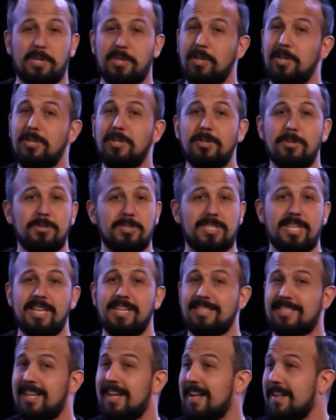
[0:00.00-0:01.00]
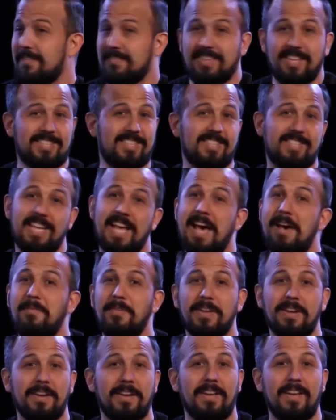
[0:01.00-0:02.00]
The good news is this is
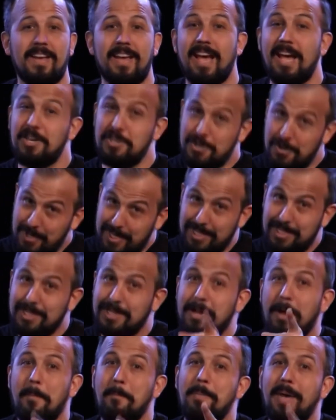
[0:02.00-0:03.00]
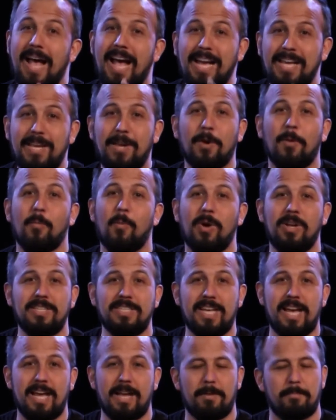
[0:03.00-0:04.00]
heaven and you get to come back here
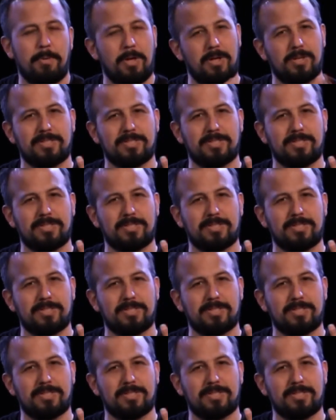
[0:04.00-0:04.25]
one day.